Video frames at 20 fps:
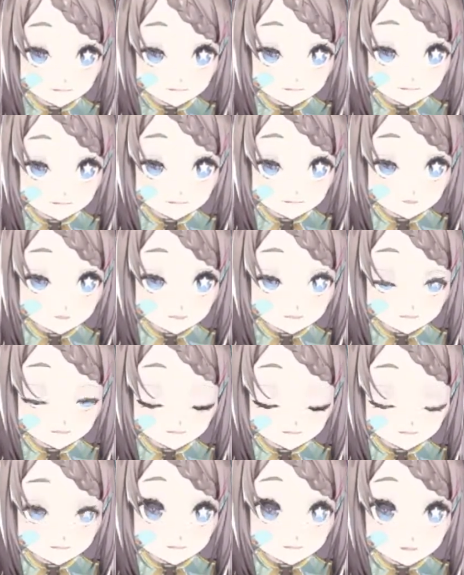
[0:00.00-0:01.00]
admin.
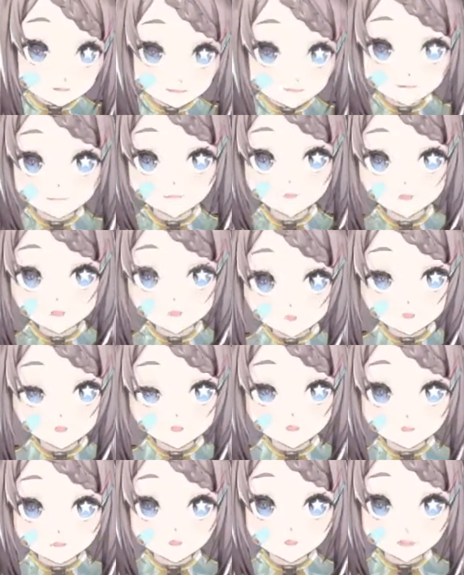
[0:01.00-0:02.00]
Have faith, it's
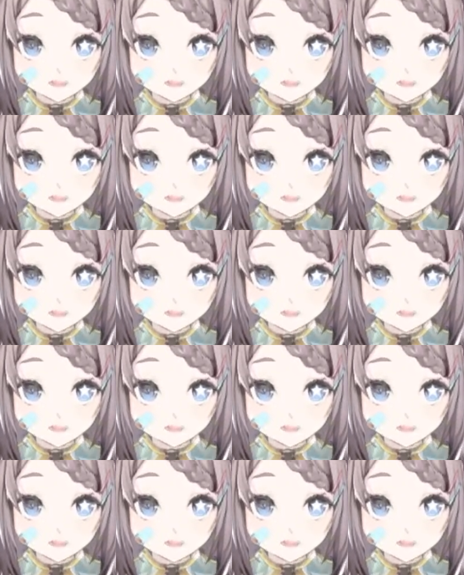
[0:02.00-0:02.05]
there.